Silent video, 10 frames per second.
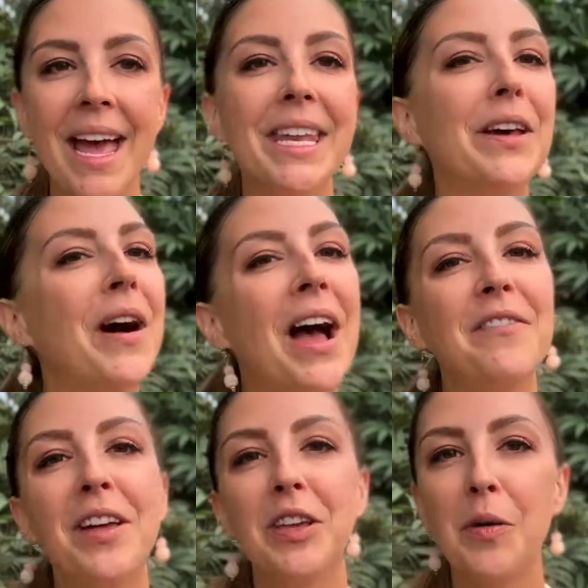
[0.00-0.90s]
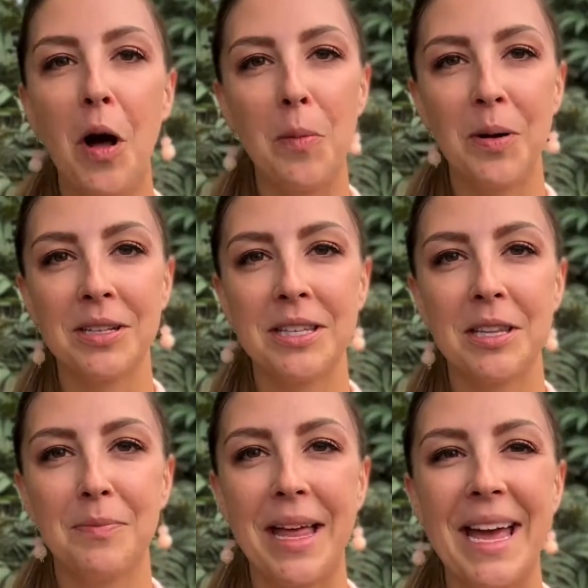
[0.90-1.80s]
Now, I value all parts of
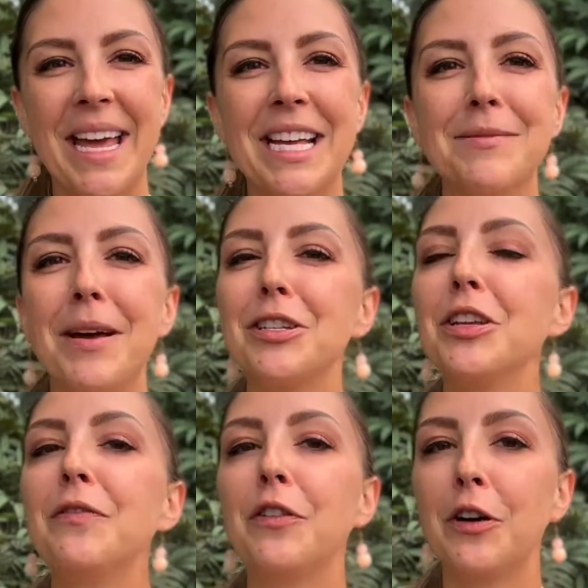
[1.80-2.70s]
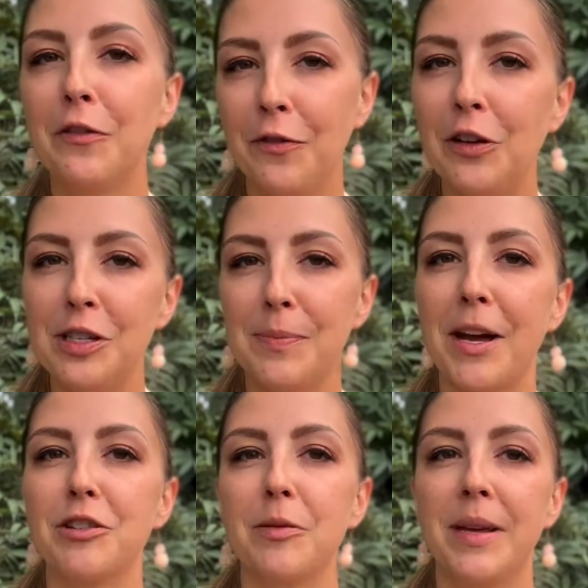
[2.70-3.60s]
the plant, especially for a full
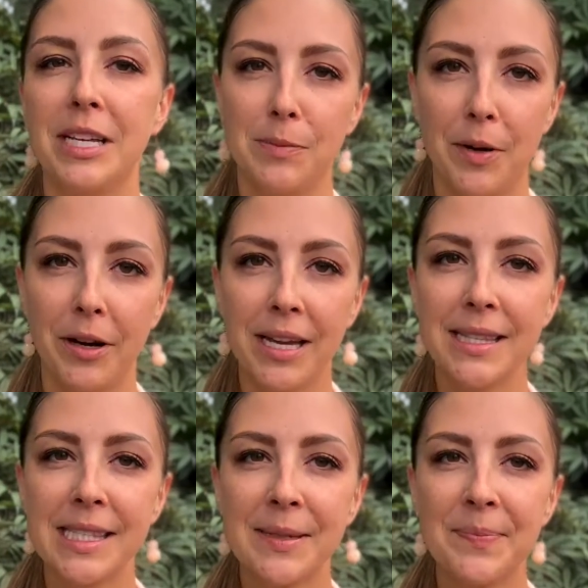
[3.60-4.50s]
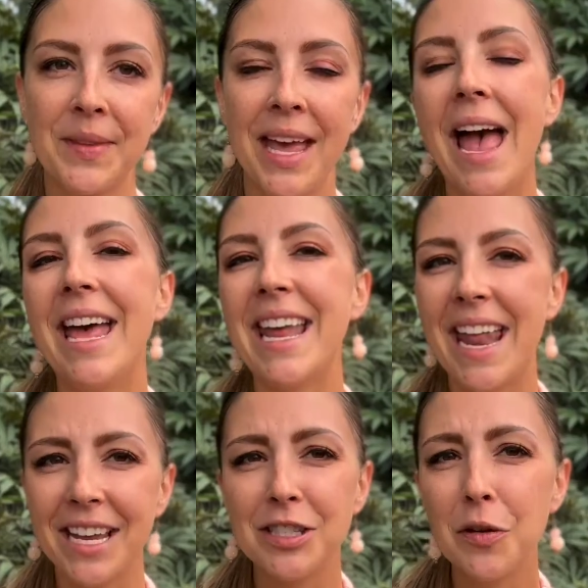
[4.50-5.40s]
spectrum experience. And
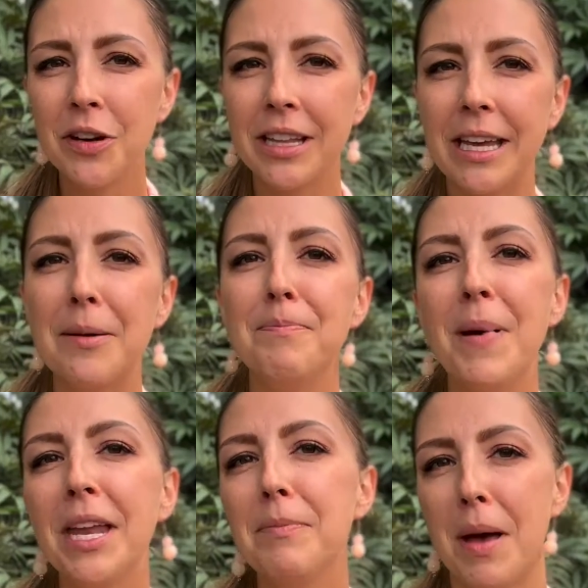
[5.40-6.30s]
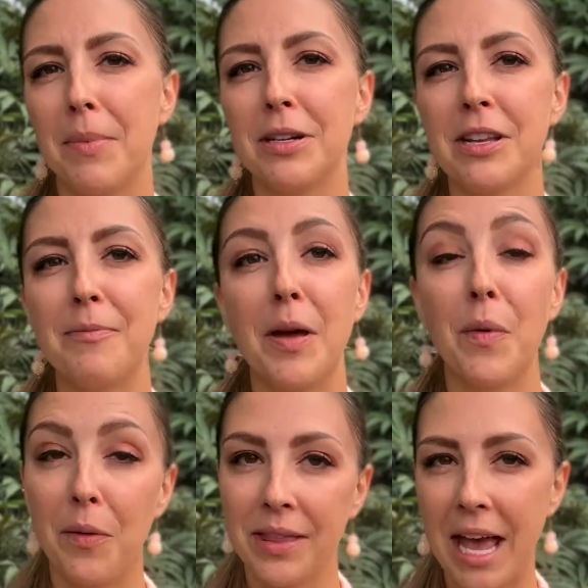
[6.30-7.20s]
anecdotally, many members of my
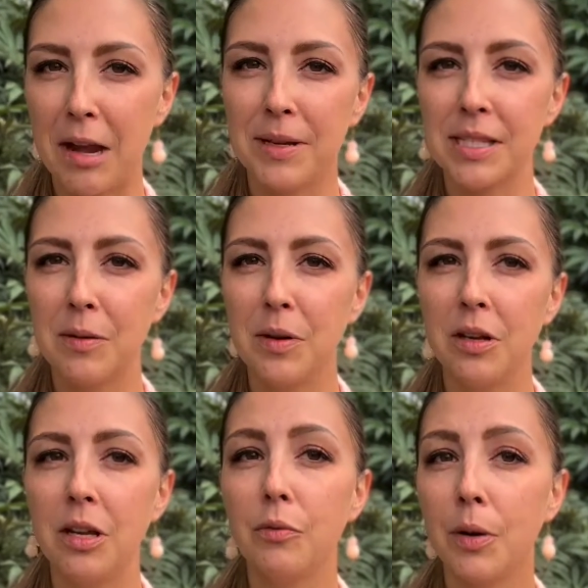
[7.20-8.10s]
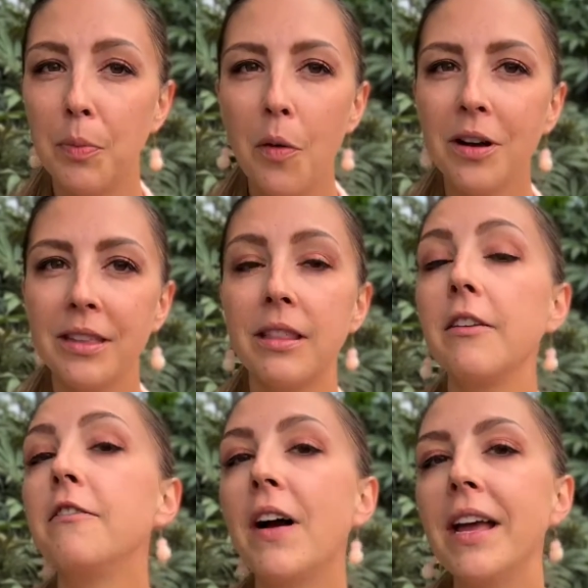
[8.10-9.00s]
Well with Cannabis community report that they
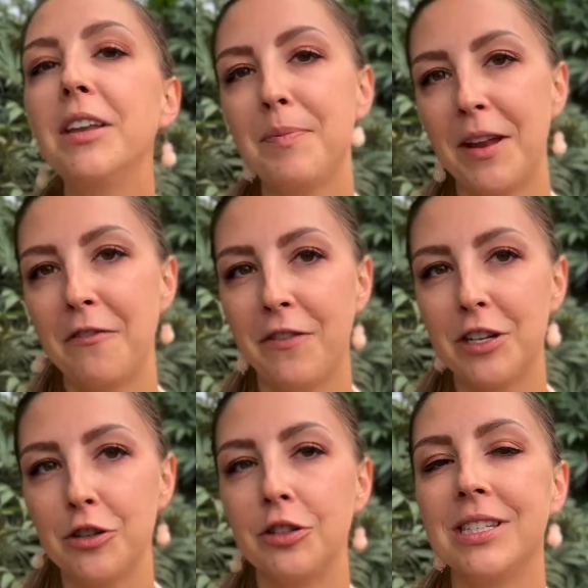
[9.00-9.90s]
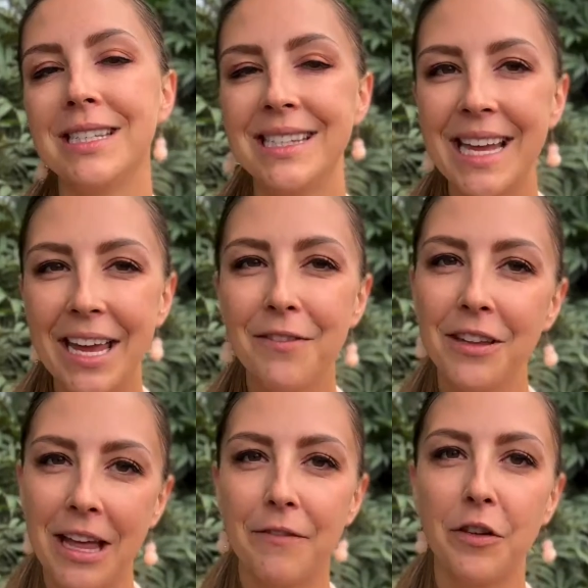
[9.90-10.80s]
find it beneficial to save the
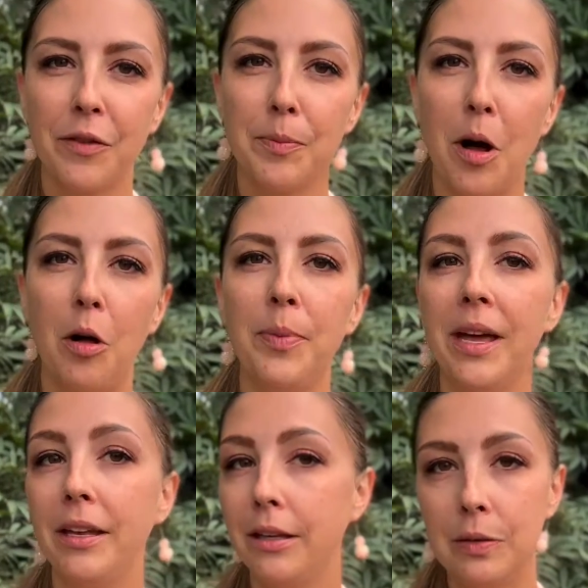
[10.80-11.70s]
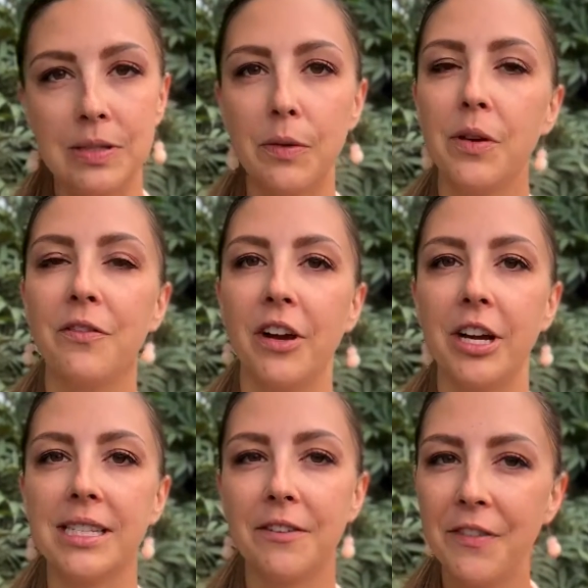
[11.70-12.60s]
leftover pulp and use it with
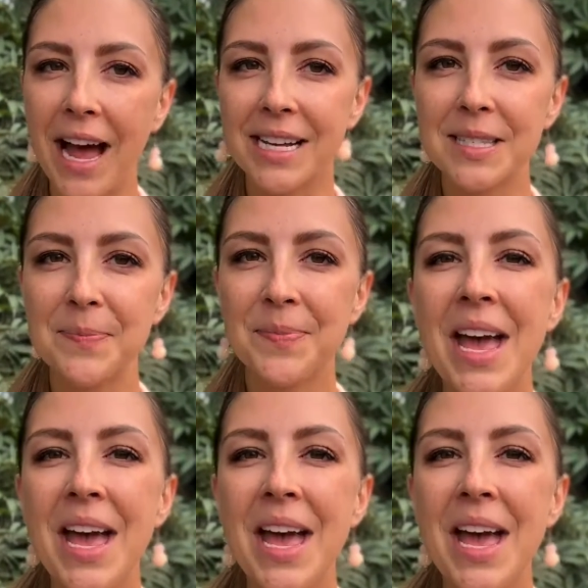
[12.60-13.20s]
various effects.